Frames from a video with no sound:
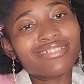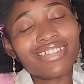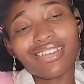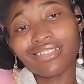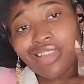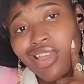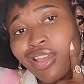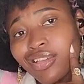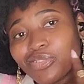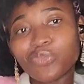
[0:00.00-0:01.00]
and
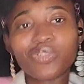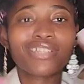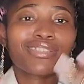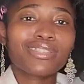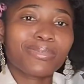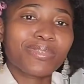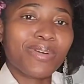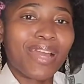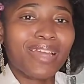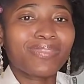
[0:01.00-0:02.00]
again, don't forget to subscribe.